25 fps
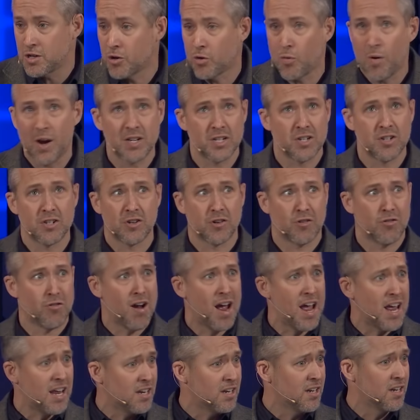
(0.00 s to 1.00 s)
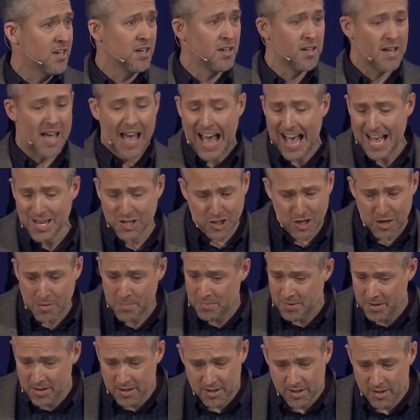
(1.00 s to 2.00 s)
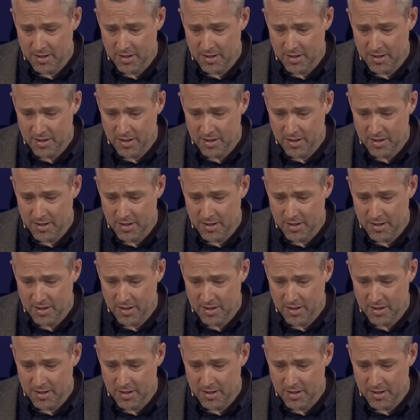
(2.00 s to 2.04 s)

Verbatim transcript: Your questions are great. Ask them.